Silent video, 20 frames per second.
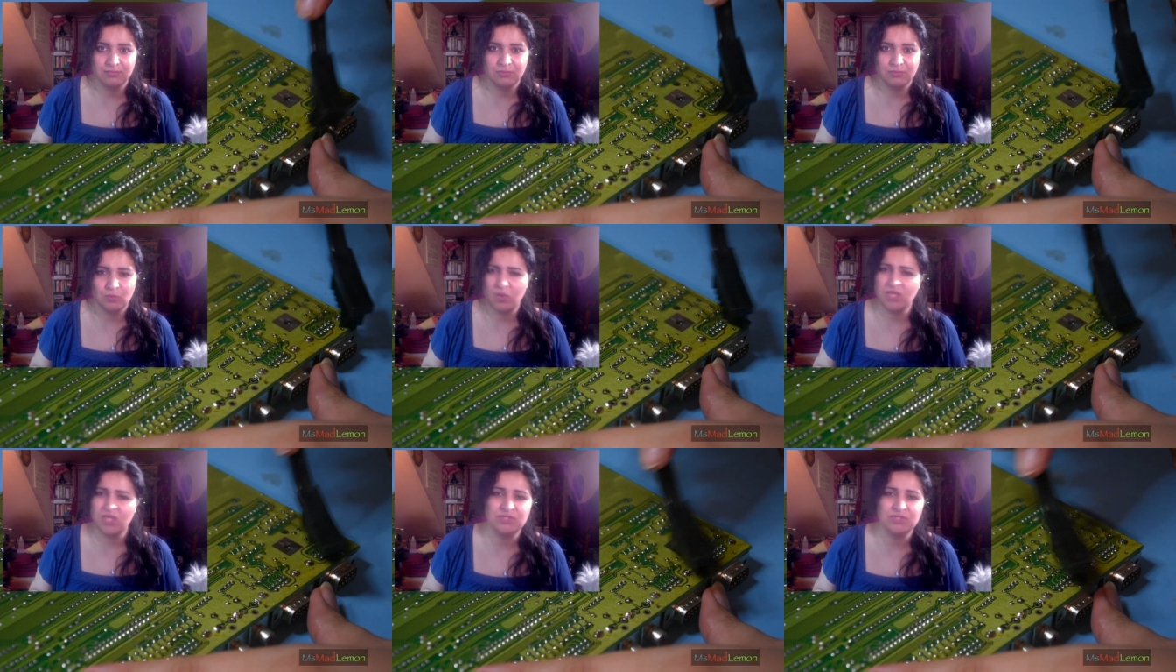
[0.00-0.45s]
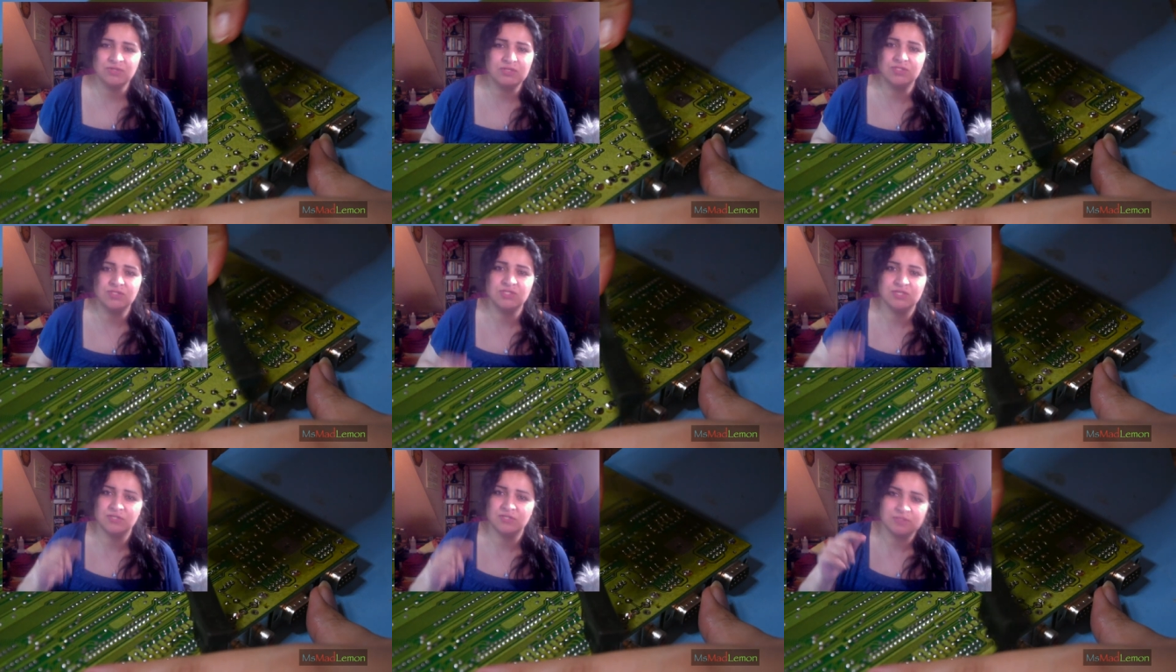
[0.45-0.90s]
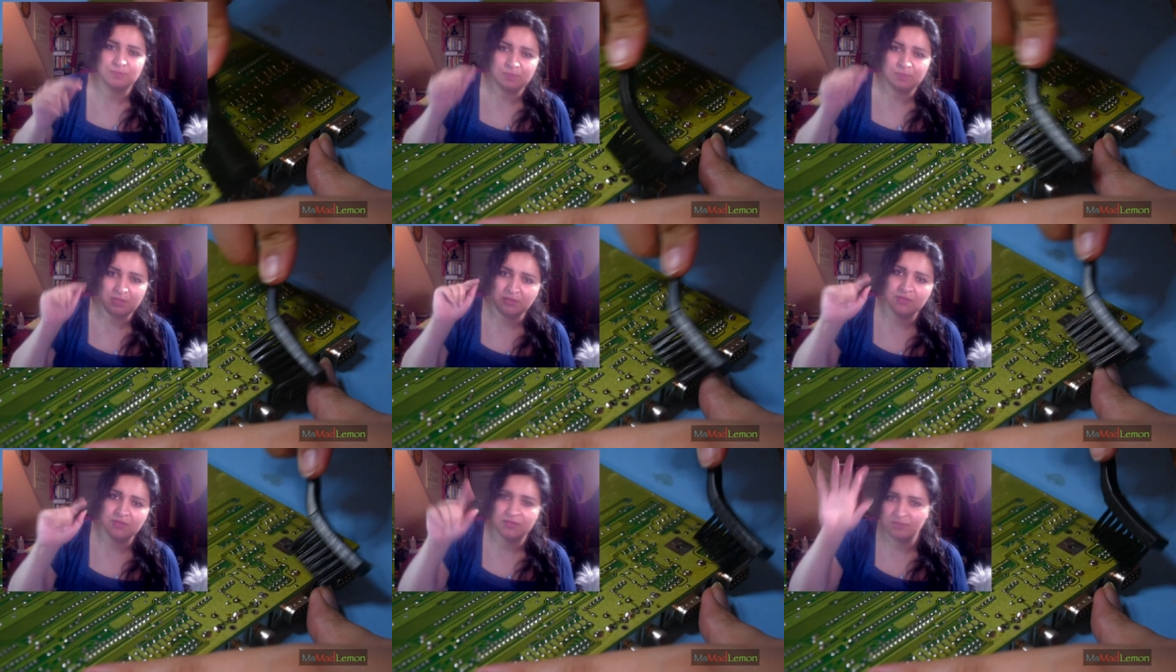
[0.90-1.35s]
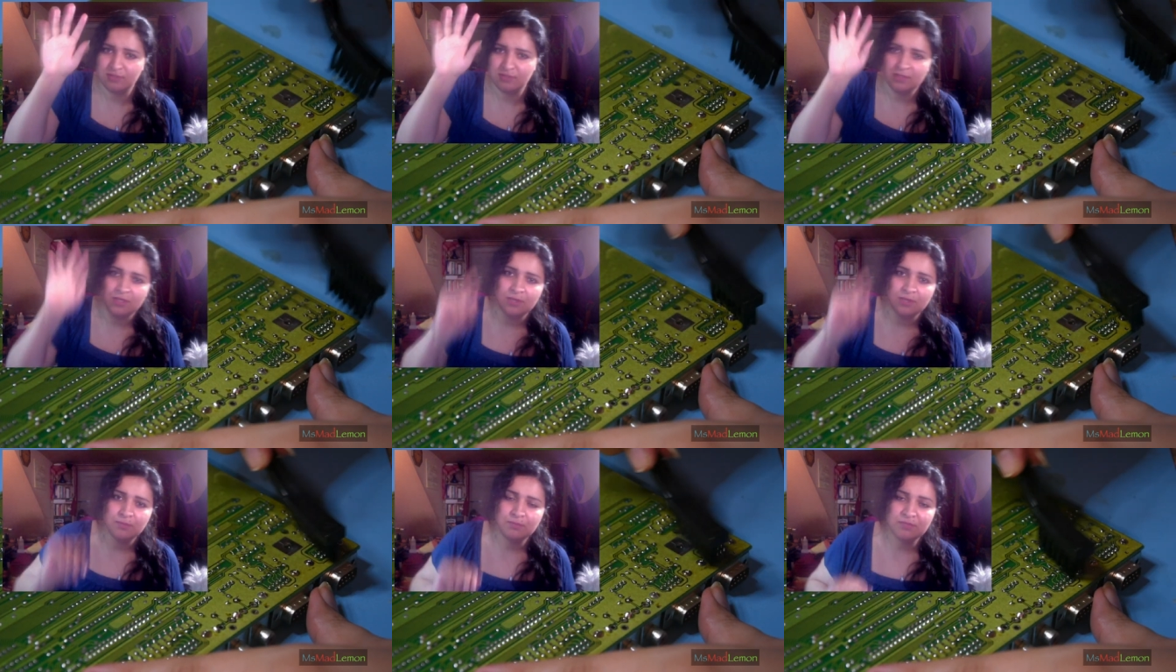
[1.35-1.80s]
Why should it just be this
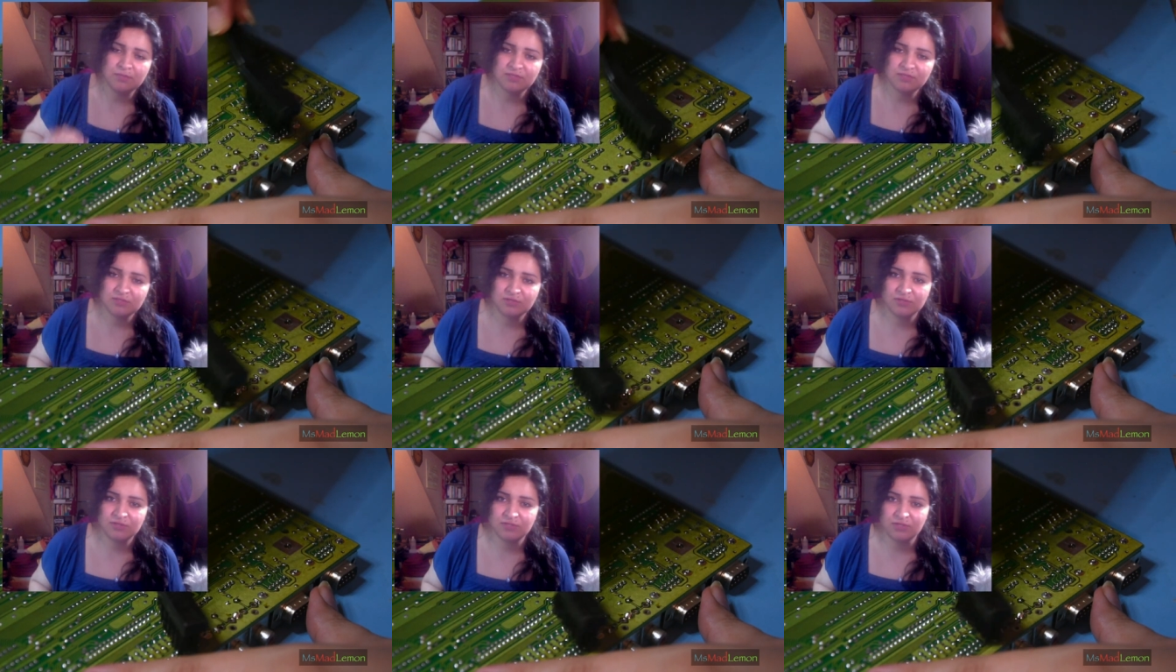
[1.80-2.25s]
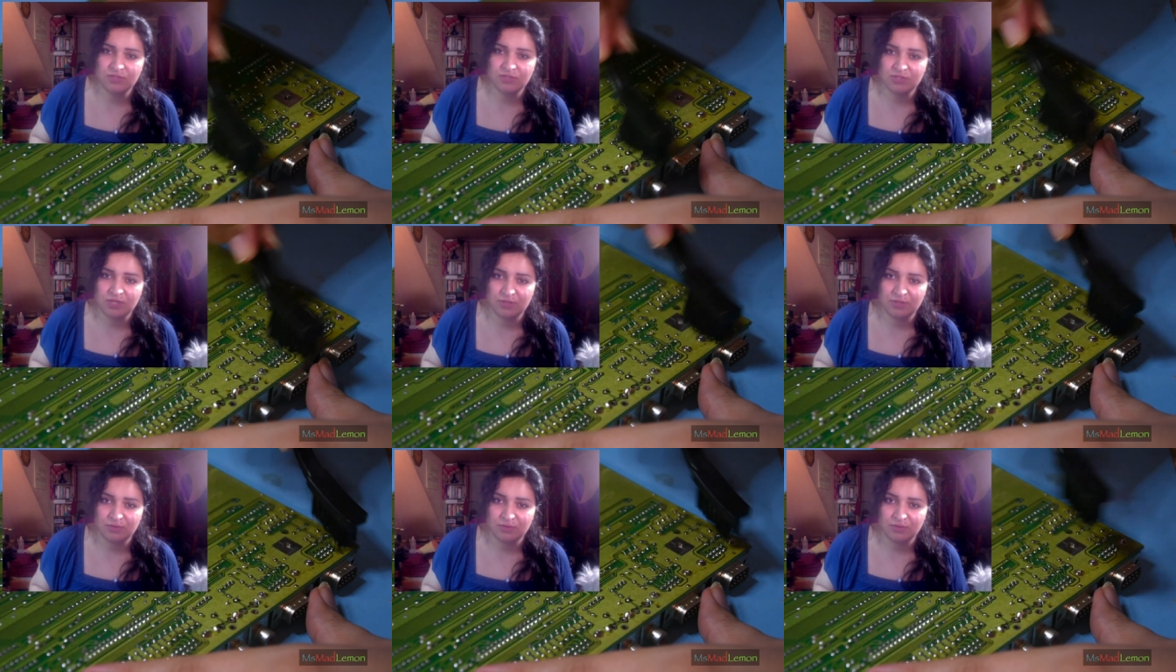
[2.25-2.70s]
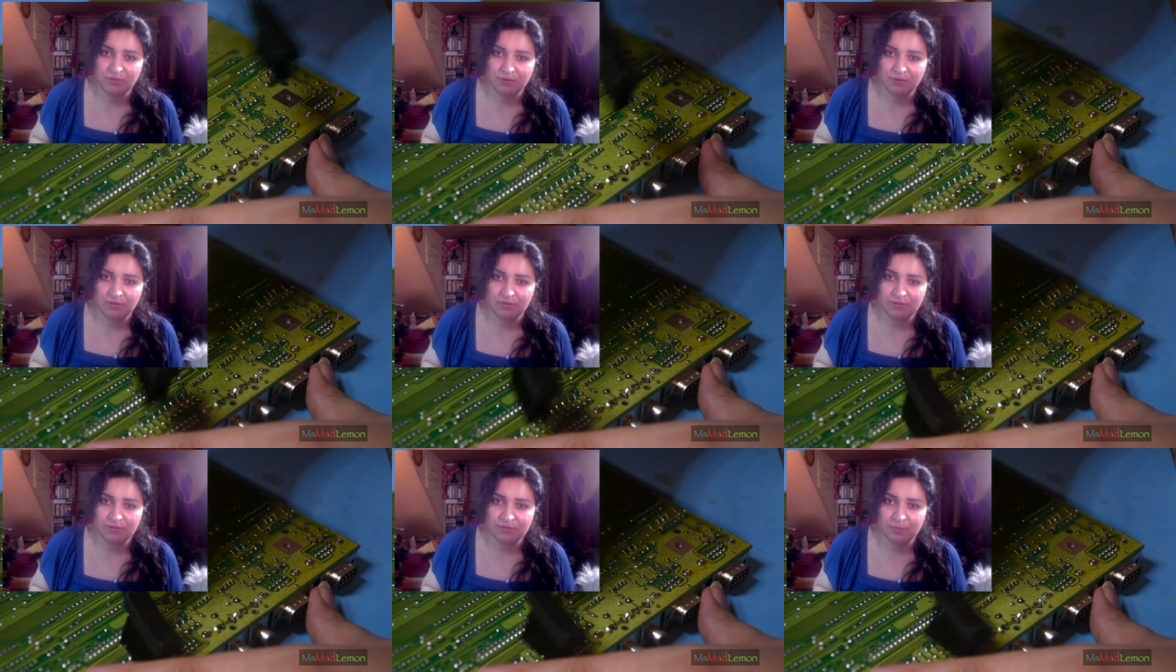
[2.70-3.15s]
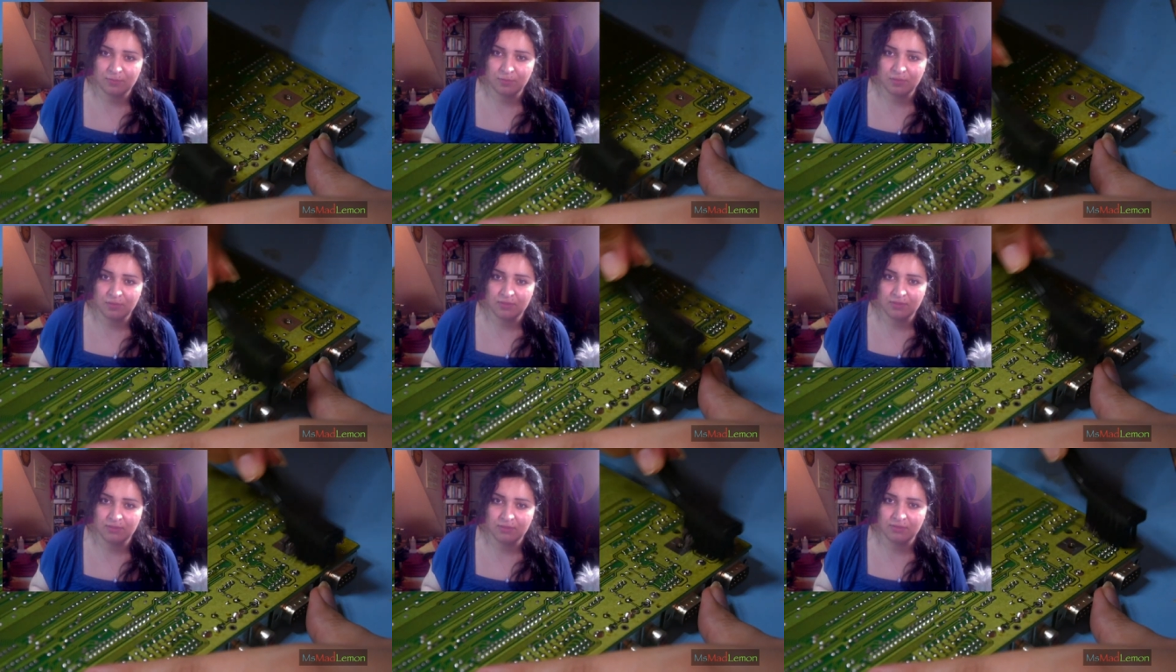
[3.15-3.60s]
Mr. Sunshine Authority's
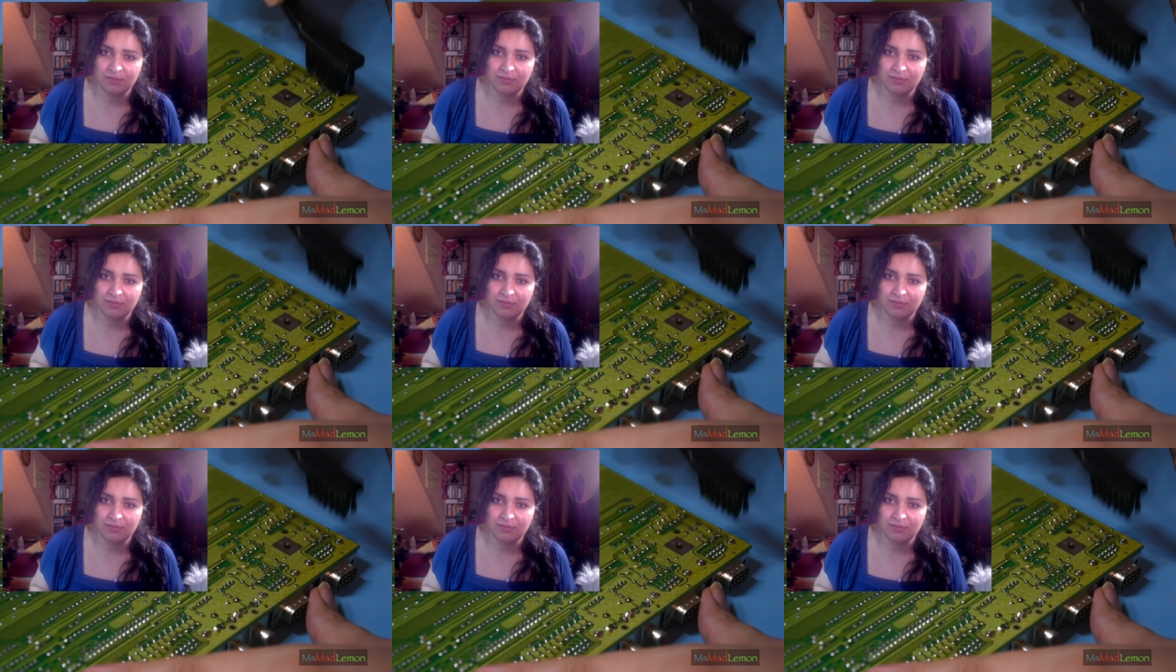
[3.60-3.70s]
opinion?